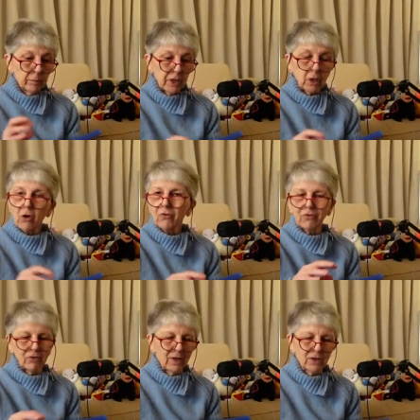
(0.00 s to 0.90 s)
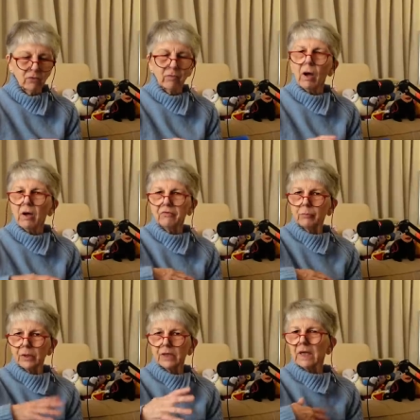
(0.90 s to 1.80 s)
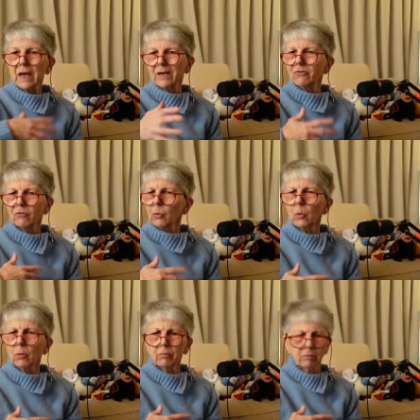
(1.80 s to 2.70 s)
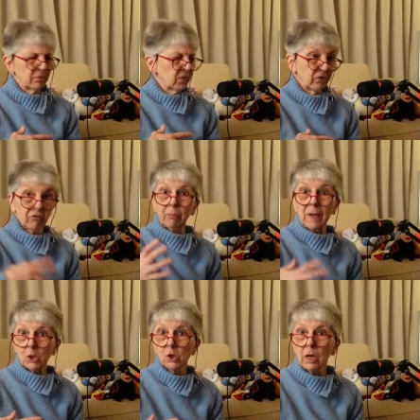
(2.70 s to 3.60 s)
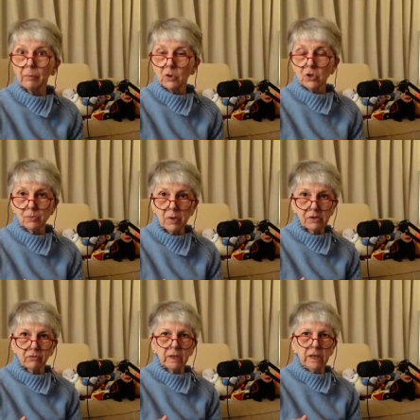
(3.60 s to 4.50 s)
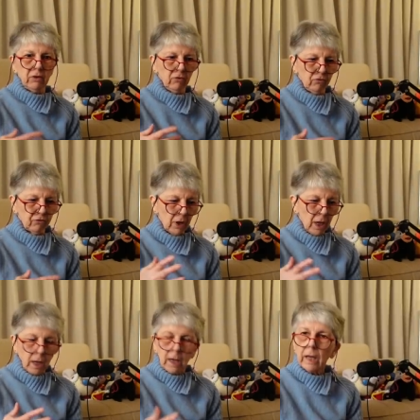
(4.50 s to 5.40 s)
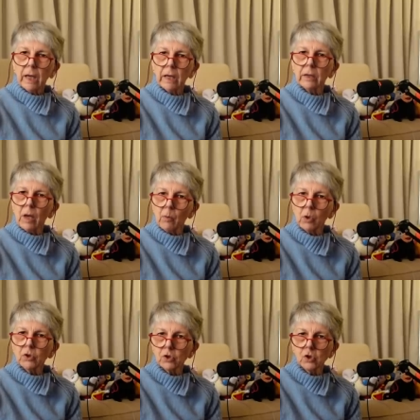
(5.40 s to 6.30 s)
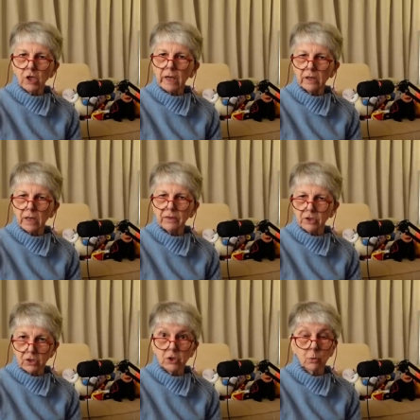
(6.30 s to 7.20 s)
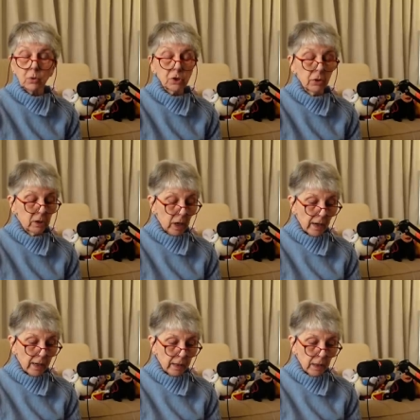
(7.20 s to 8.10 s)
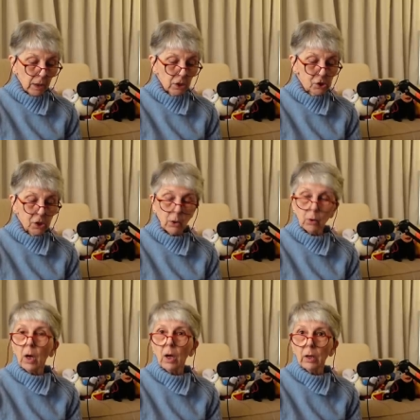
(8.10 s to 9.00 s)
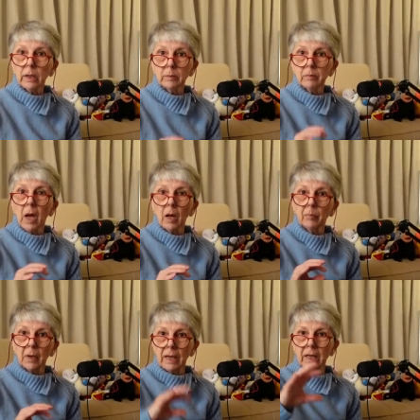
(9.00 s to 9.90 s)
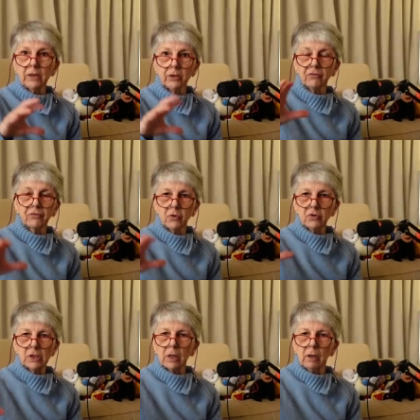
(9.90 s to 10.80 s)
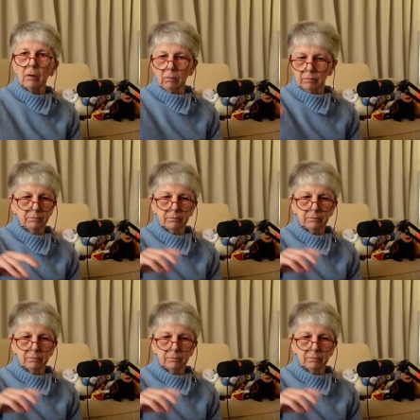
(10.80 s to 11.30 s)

because it arrived with a case all smashed up to smithereens, and I wanted to check that the disc was okay, so I played the first little,